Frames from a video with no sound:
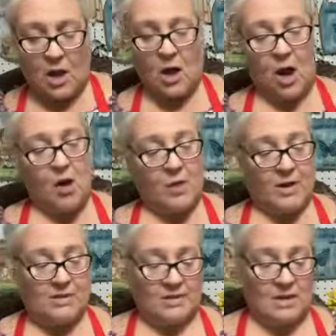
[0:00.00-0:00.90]
not
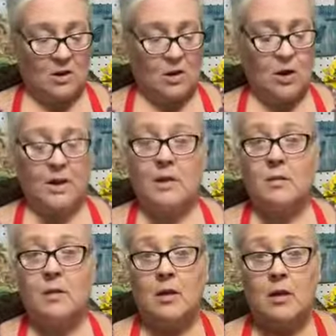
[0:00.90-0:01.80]
always stick on
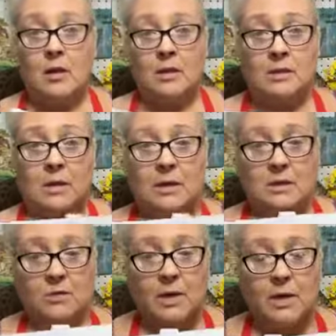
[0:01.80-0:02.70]
it. See
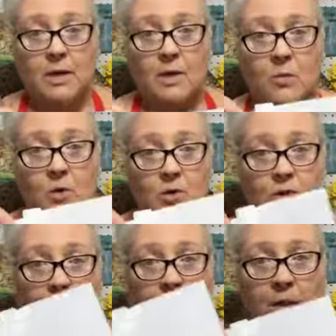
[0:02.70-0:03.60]
this right here where it's
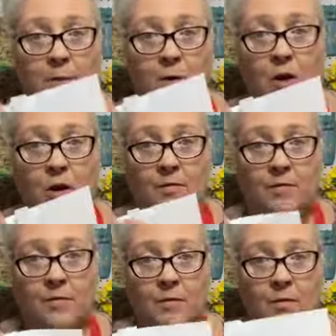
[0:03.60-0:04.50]
trying to come
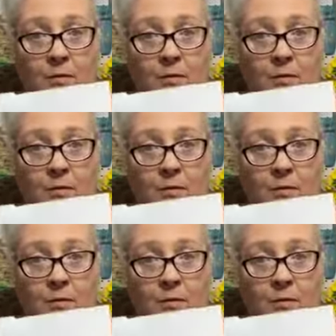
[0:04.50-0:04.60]
off?